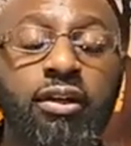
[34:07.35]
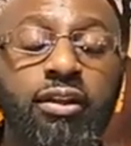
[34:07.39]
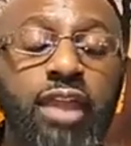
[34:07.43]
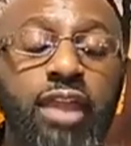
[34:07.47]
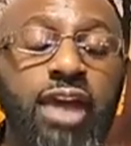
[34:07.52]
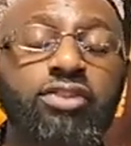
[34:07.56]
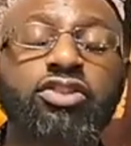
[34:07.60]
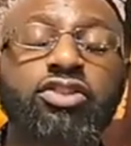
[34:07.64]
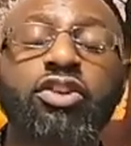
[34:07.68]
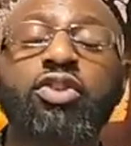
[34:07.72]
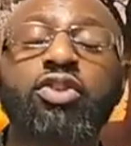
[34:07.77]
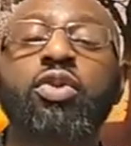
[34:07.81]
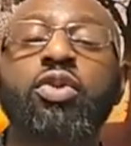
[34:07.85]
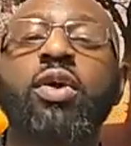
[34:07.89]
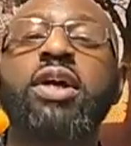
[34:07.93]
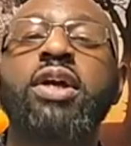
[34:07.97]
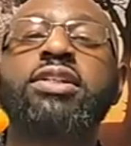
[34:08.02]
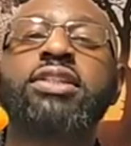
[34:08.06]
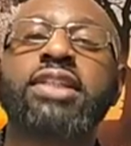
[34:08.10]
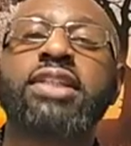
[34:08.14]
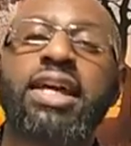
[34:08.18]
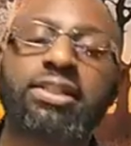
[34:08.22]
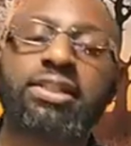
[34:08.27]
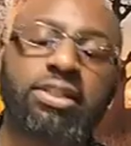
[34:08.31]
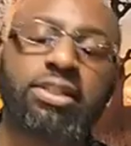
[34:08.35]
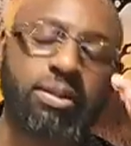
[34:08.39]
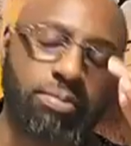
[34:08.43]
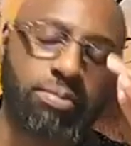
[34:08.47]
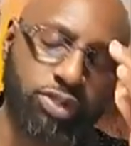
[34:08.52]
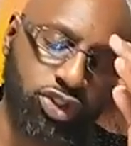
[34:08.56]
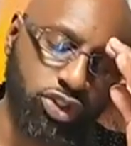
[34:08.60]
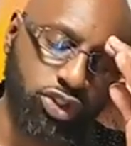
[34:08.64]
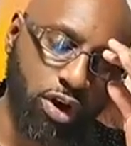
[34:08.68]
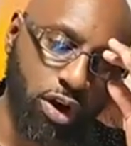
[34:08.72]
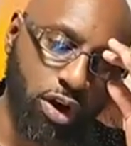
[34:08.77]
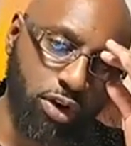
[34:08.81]
That's the crazy, that's the
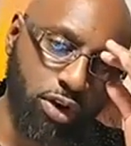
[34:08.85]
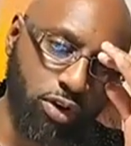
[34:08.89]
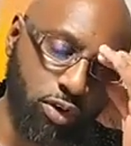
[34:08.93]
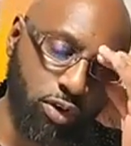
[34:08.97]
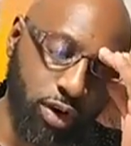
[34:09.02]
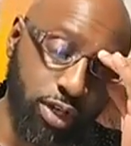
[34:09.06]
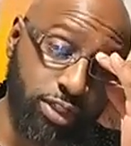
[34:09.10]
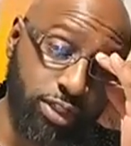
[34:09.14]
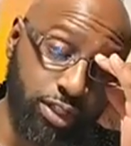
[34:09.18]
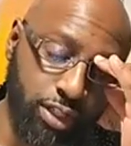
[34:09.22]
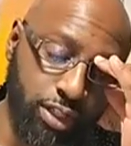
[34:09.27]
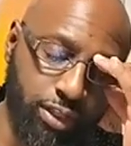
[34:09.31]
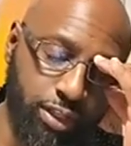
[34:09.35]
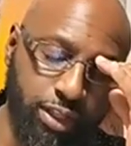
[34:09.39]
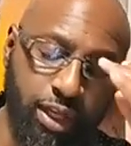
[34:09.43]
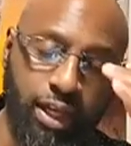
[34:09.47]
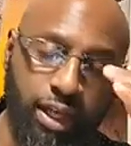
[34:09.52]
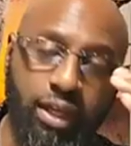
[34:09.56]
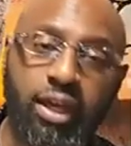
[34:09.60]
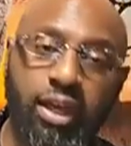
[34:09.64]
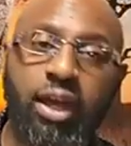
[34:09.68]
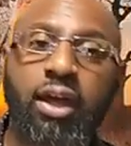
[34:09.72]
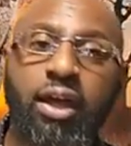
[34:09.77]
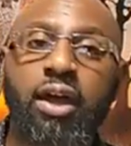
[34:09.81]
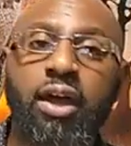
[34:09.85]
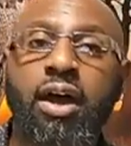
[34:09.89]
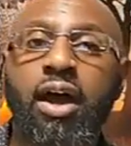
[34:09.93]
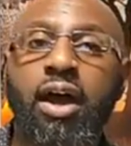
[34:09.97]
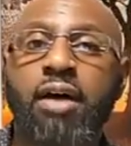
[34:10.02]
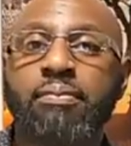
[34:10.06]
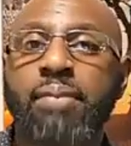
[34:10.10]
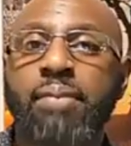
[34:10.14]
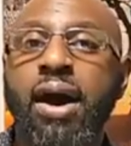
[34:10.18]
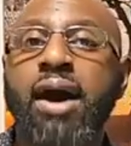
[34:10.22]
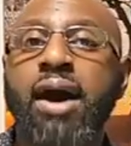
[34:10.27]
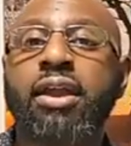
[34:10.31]
bizarre, crazy thing
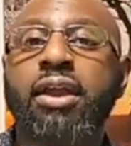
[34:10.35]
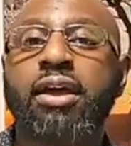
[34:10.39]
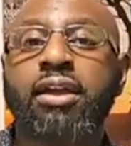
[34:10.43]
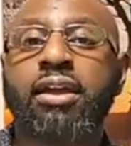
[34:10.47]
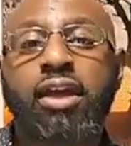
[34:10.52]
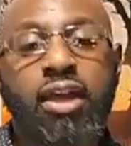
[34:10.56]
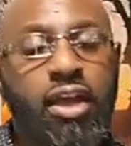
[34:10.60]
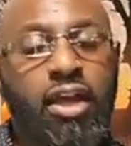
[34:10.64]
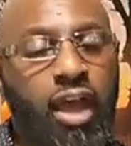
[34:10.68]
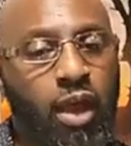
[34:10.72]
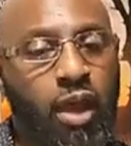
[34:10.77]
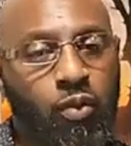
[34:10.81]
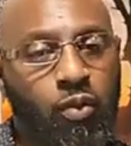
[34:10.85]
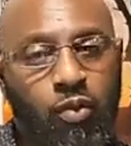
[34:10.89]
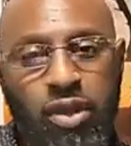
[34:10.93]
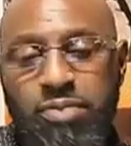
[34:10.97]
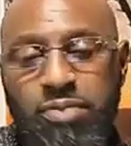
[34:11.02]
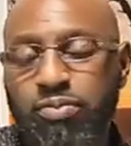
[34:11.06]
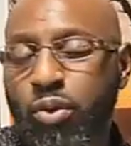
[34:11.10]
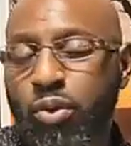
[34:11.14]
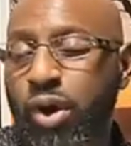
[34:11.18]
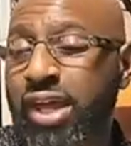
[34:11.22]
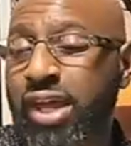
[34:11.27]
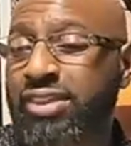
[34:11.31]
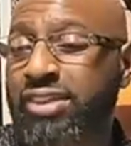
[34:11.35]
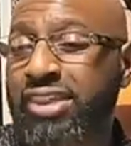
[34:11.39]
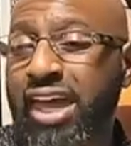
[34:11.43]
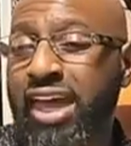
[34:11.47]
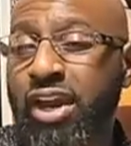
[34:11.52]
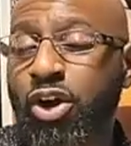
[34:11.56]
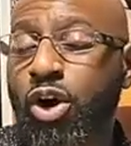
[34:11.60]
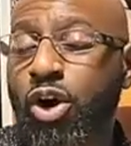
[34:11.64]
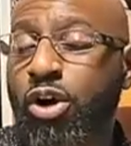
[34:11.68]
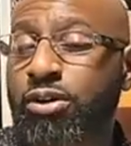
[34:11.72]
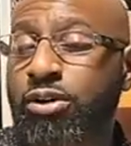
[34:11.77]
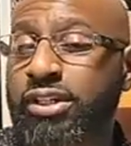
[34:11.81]
about it. And we break
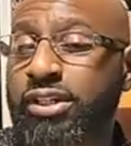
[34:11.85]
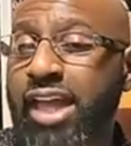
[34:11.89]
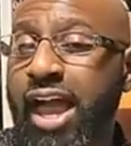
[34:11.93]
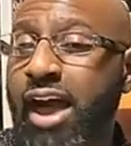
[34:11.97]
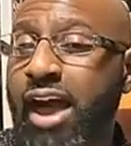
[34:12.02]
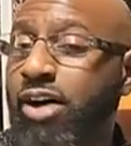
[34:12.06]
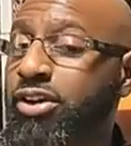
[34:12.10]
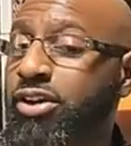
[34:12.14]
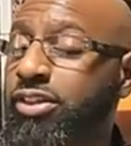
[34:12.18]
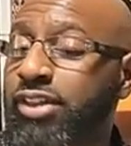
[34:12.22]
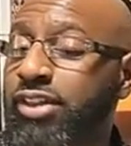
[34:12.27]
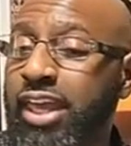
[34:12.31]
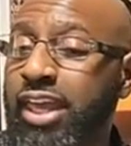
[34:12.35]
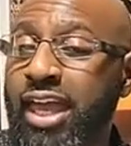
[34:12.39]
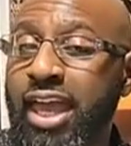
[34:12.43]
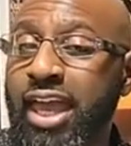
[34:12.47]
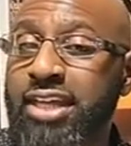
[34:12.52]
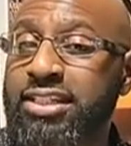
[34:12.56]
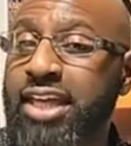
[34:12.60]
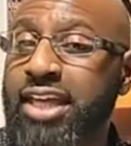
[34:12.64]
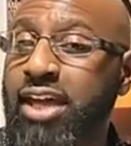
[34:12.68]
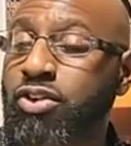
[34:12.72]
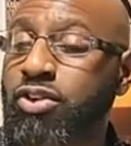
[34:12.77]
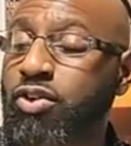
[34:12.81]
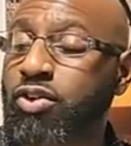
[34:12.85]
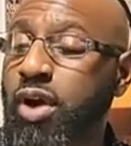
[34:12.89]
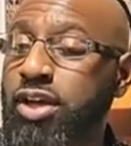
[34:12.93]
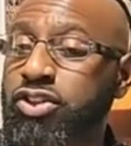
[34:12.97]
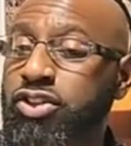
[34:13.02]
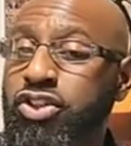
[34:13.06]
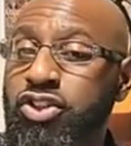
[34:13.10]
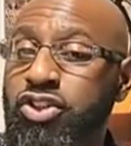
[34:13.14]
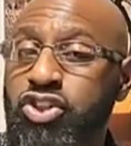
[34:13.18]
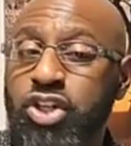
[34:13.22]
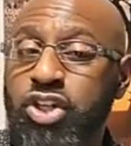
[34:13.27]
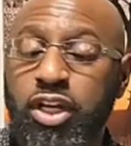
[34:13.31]
that all down in the
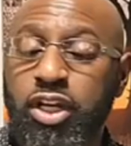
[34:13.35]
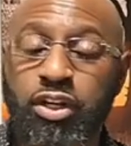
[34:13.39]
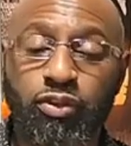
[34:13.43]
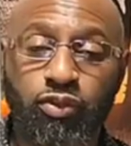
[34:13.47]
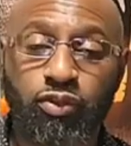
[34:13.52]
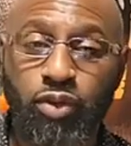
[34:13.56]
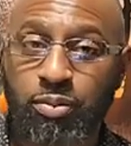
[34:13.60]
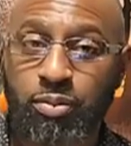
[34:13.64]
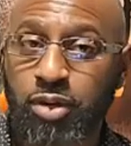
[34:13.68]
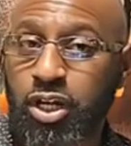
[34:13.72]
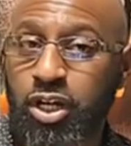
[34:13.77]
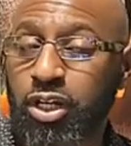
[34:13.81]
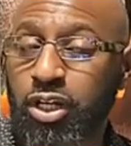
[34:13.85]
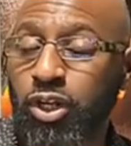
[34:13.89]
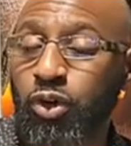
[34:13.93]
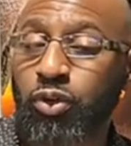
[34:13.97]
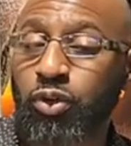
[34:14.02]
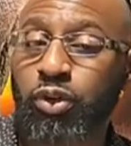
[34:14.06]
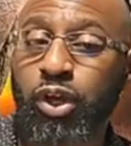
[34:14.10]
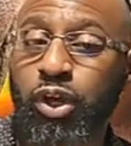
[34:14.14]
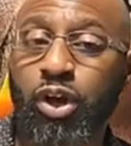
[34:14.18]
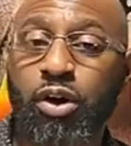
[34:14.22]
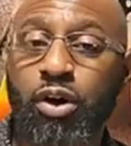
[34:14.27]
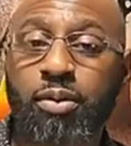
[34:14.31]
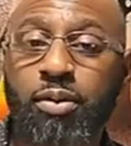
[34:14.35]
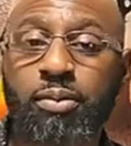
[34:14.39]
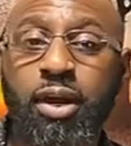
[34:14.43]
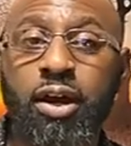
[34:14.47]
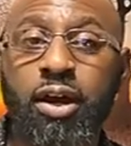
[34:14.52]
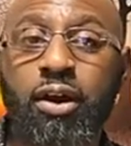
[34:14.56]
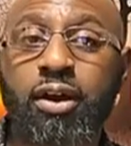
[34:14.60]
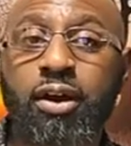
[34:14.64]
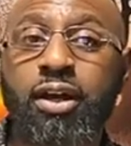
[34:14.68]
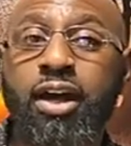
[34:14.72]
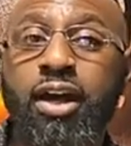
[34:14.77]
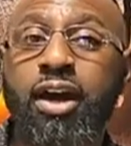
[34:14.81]
Antichrist agenda, from colonial
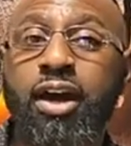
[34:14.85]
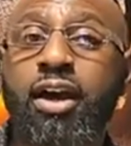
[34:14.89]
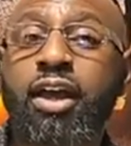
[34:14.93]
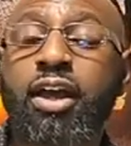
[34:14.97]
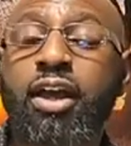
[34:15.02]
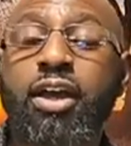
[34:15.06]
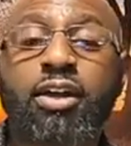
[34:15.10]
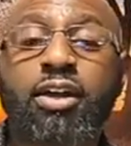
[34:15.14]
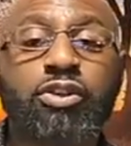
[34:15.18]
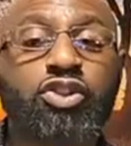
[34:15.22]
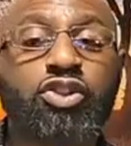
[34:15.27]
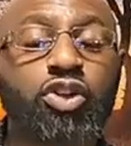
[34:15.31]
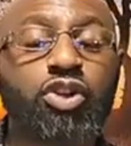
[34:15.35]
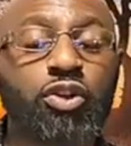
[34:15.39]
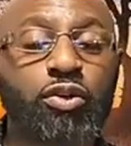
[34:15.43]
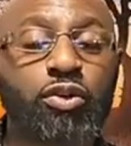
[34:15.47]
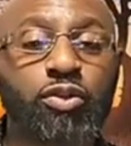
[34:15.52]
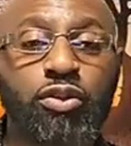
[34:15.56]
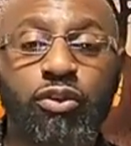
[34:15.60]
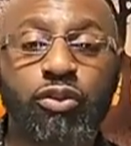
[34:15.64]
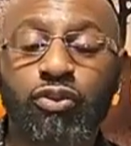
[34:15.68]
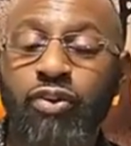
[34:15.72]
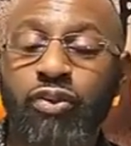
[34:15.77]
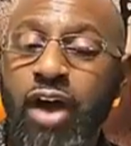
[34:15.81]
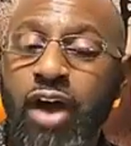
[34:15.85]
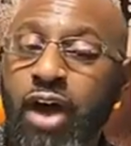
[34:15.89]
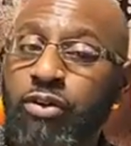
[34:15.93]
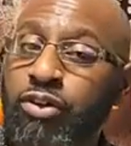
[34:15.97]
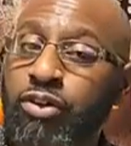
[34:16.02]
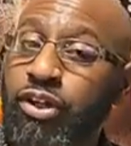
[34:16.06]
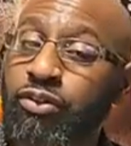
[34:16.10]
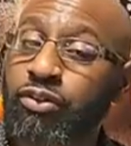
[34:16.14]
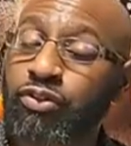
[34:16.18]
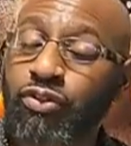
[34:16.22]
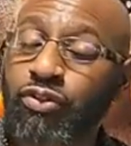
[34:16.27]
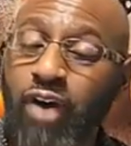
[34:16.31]
America to the
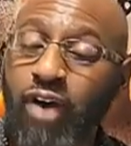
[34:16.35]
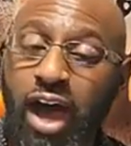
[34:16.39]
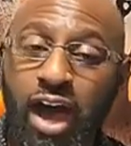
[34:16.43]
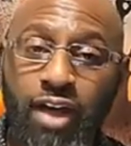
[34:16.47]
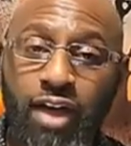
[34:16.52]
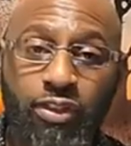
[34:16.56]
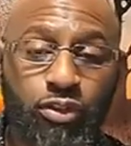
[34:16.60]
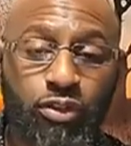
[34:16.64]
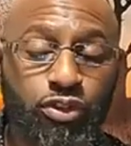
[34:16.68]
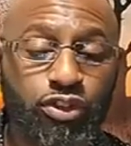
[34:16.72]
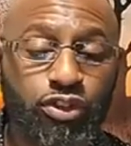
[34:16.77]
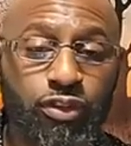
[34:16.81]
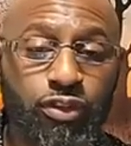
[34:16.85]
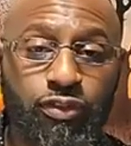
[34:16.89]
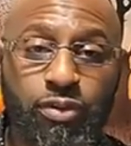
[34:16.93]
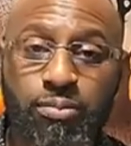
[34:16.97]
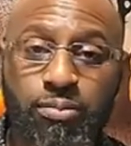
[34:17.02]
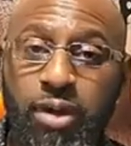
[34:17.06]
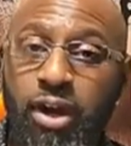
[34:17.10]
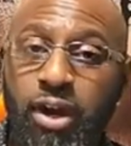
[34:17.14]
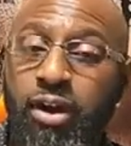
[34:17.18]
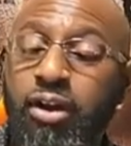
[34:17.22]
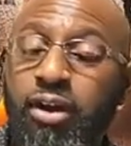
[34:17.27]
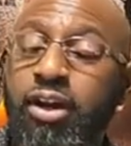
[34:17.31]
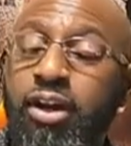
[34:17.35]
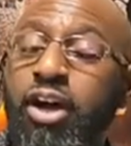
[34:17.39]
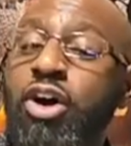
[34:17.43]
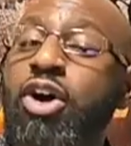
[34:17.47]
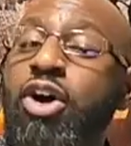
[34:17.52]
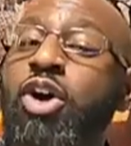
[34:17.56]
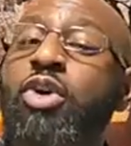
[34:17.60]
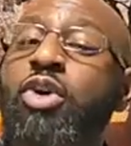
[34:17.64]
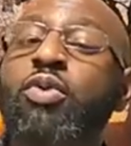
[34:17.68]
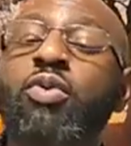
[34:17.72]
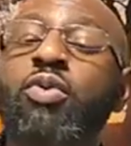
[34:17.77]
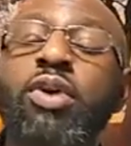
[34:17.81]
founding fathers of
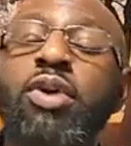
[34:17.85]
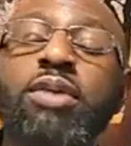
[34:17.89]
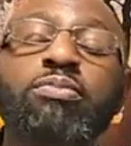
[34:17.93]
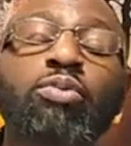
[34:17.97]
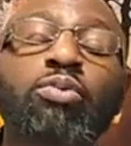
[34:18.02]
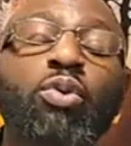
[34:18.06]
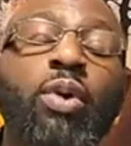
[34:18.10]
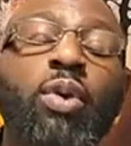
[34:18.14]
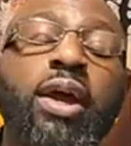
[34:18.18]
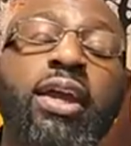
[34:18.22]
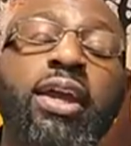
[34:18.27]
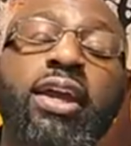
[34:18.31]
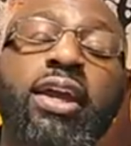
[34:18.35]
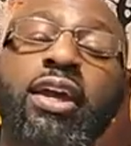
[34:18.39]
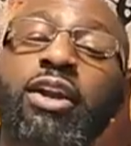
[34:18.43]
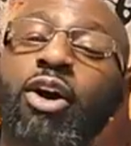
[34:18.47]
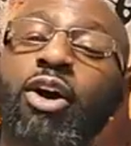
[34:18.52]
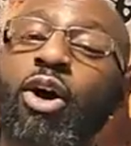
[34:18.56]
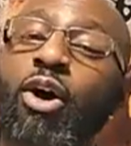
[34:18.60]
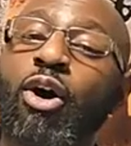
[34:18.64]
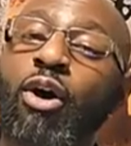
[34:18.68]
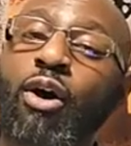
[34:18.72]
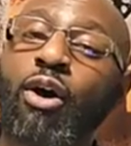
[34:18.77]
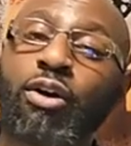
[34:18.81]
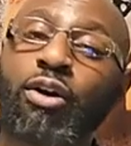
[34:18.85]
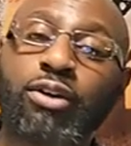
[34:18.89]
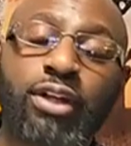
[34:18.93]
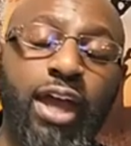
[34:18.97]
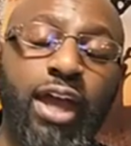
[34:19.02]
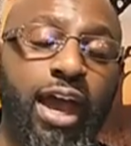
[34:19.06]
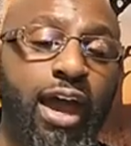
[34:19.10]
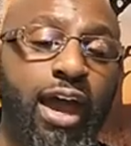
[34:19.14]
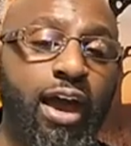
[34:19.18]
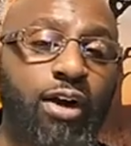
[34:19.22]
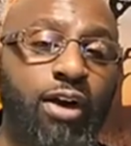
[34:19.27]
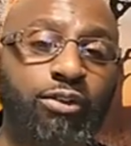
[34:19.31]
America. We break it all
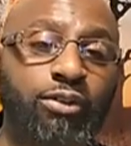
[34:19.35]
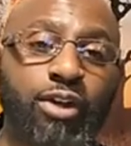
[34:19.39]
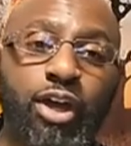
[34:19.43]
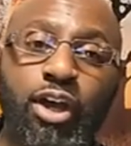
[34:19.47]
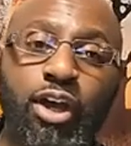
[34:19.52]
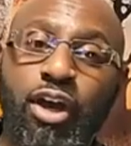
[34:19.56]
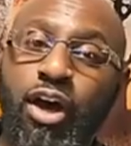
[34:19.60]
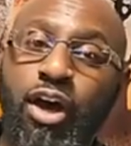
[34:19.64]
down.